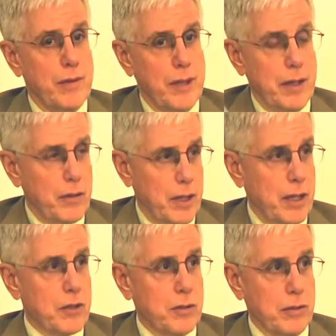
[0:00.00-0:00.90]
the
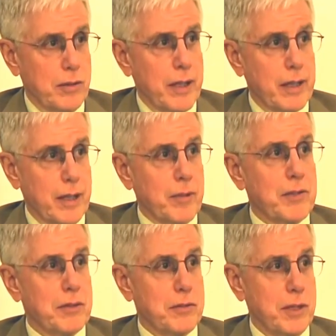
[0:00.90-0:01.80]
international economic
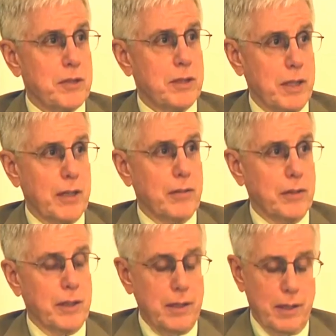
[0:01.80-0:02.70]
situation, not
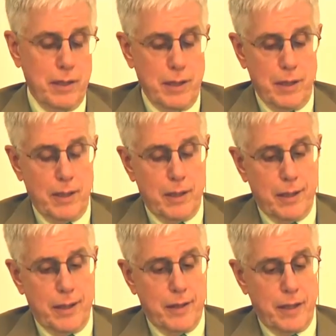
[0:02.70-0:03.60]
only
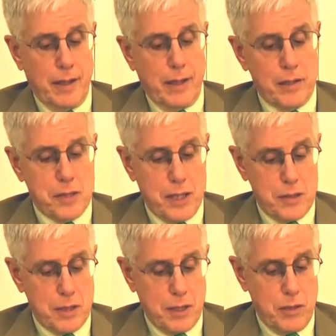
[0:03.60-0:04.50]
in the United
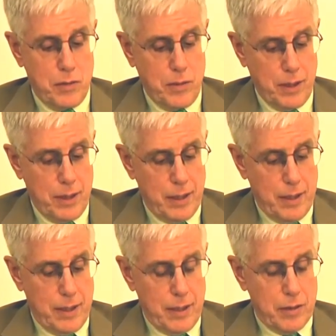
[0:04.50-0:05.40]
States, and you
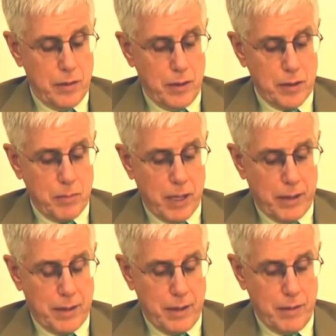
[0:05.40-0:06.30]
talked
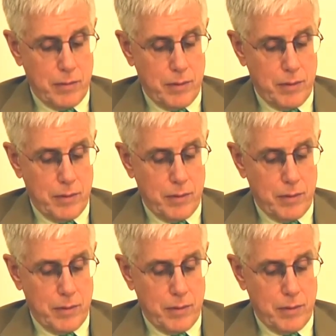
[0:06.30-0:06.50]
about the